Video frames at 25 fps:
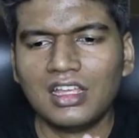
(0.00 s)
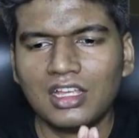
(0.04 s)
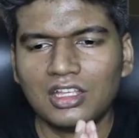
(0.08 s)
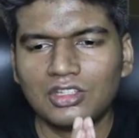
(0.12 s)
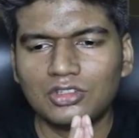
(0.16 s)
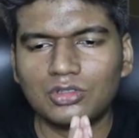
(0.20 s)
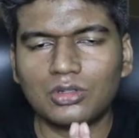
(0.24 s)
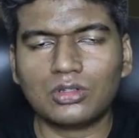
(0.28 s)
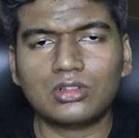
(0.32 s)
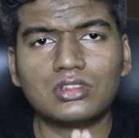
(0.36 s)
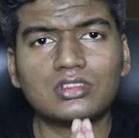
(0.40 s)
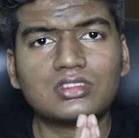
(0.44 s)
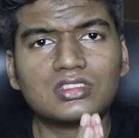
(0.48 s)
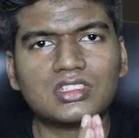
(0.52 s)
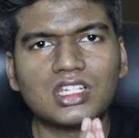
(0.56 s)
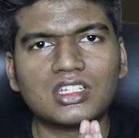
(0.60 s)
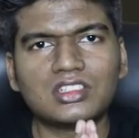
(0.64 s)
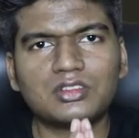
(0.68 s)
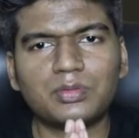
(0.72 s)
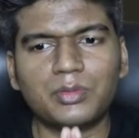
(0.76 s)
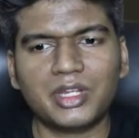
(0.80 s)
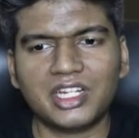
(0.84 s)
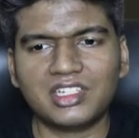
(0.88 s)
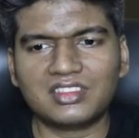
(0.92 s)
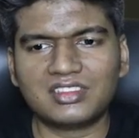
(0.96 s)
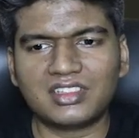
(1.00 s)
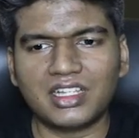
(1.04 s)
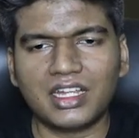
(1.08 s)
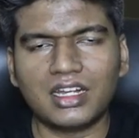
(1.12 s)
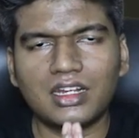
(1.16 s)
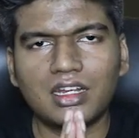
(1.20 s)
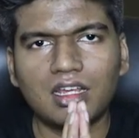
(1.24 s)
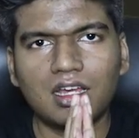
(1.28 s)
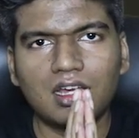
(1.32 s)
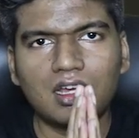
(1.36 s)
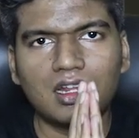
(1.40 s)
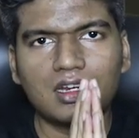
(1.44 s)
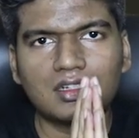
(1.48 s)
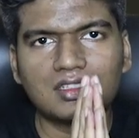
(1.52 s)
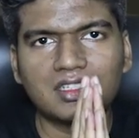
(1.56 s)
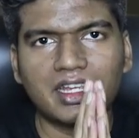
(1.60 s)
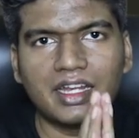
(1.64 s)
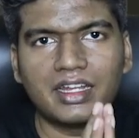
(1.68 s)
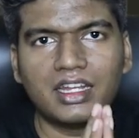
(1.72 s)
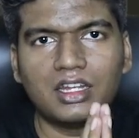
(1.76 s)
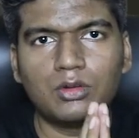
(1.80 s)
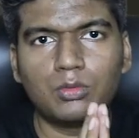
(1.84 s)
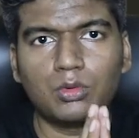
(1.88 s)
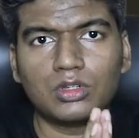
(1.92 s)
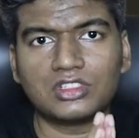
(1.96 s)
So this just means that our
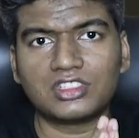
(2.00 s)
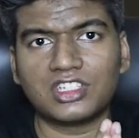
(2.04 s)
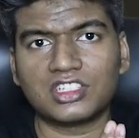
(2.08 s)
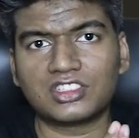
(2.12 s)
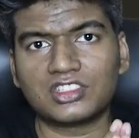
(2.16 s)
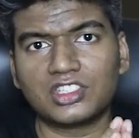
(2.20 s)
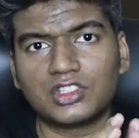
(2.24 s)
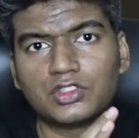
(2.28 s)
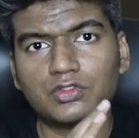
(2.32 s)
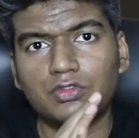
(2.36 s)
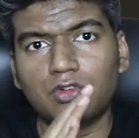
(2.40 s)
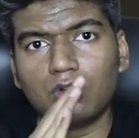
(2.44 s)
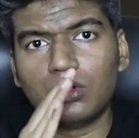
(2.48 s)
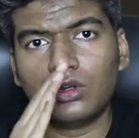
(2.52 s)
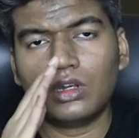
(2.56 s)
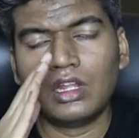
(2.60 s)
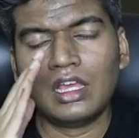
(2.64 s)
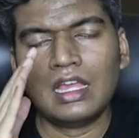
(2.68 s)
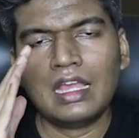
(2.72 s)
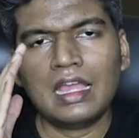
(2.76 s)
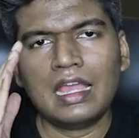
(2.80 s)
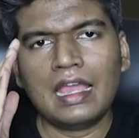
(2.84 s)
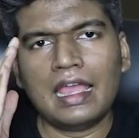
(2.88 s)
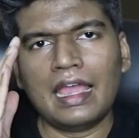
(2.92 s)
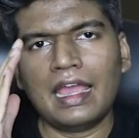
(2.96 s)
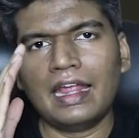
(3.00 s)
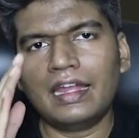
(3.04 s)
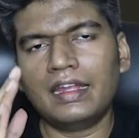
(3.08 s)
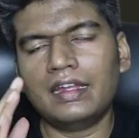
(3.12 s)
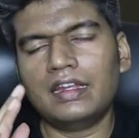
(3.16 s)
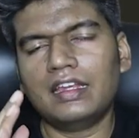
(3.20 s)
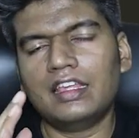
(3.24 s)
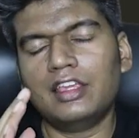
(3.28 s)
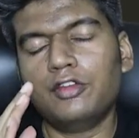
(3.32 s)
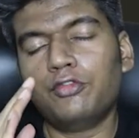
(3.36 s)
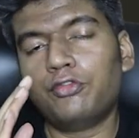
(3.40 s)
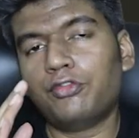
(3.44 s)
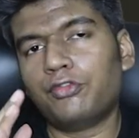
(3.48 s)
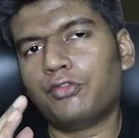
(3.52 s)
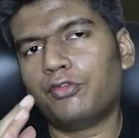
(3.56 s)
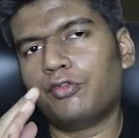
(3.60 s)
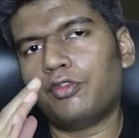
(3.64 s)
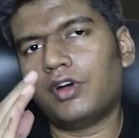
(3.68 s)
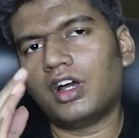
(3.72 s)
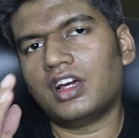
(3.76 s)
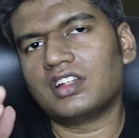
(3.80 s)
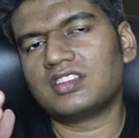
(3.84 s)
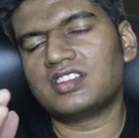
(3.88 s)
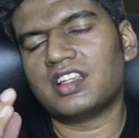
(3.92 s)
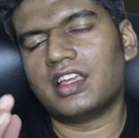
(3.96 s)
sign in was successful, and if
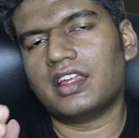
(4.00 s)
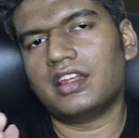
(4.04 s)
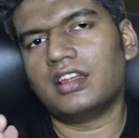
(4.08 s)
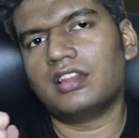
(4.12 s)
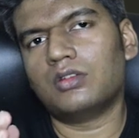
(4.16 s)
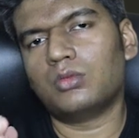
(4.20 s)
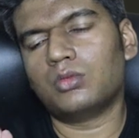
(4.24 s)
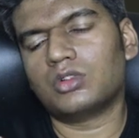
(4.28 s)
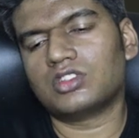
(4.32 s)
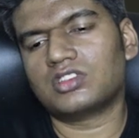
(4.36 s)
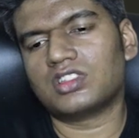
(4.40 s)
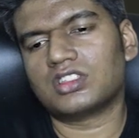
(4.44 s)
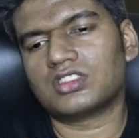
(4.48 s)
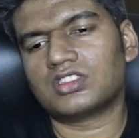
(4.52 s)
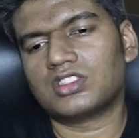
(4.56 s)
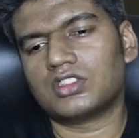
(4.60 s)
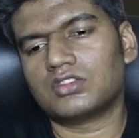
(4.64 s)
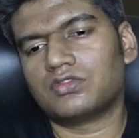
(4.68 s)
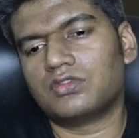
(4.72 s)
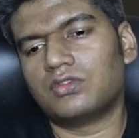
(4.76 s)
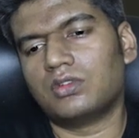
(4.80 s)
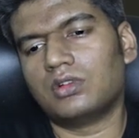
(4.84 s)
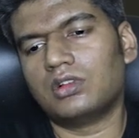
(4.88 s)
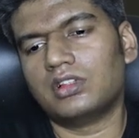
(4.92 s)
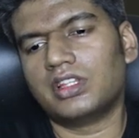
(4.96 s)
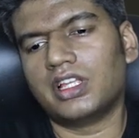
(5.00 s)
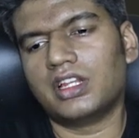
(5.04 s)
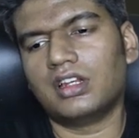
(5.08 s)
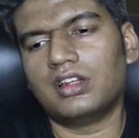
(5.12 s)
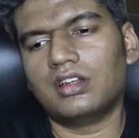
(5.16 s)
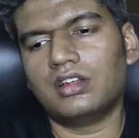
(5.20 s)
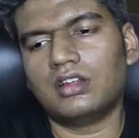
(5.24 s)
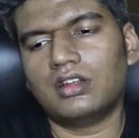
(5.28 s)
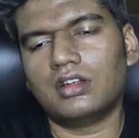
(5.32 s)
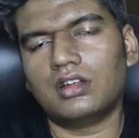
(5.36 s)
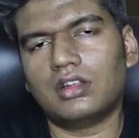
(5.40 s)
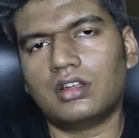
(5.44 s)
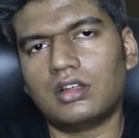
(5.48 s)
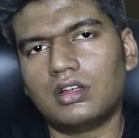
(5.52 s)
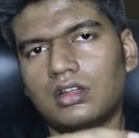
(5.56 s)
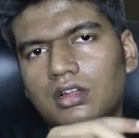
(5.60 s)
our sign in was successful, then